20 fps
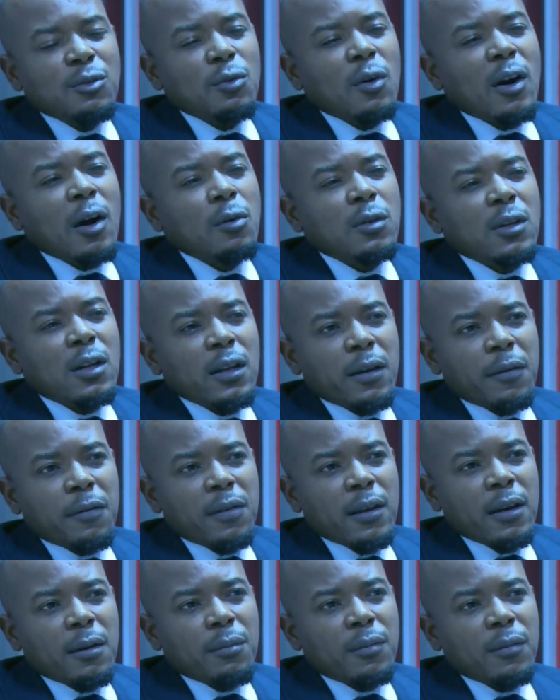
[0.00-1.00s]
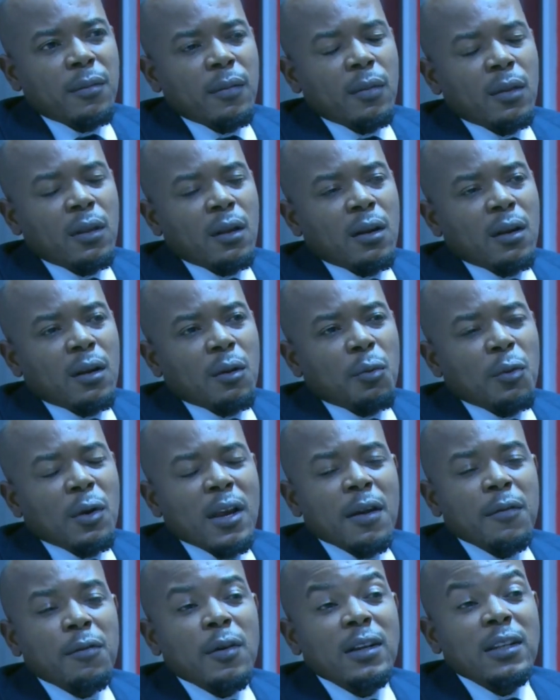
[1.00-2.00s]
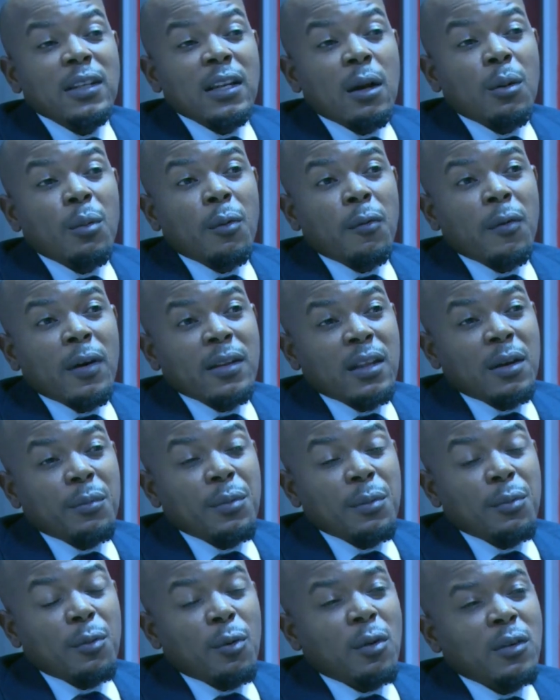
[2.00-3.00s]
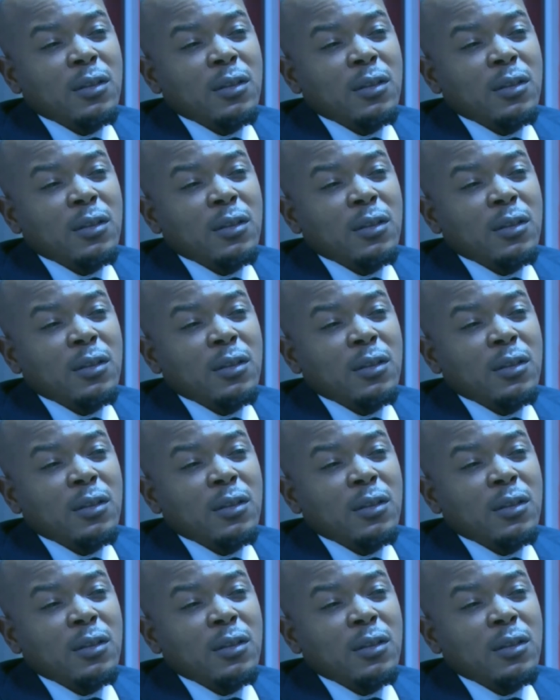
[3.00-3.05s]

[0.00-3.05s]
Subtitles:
will outlive them, we have quite a number of other people.